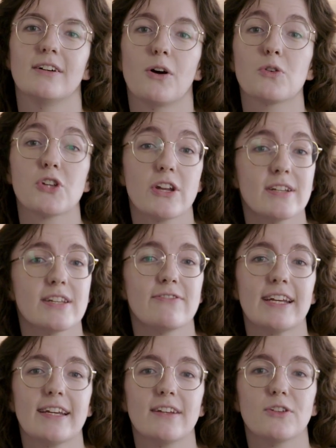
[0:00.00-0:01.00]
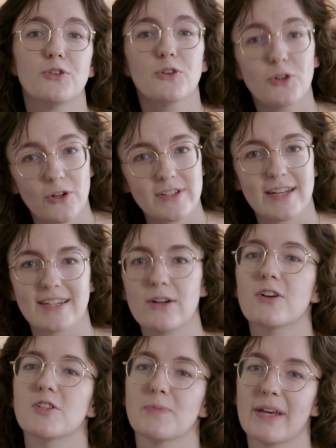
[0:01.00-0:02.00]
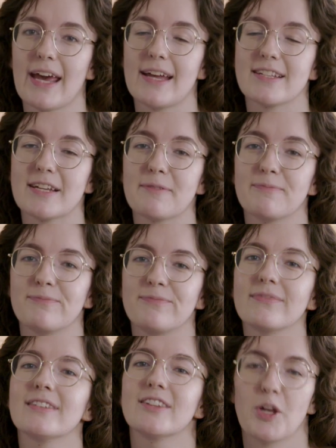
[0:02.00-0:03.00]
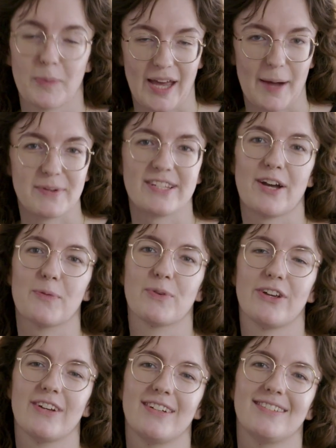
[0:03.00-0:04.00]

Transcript: Alternatively, you can contact our customer care team. They'll be happy to help you.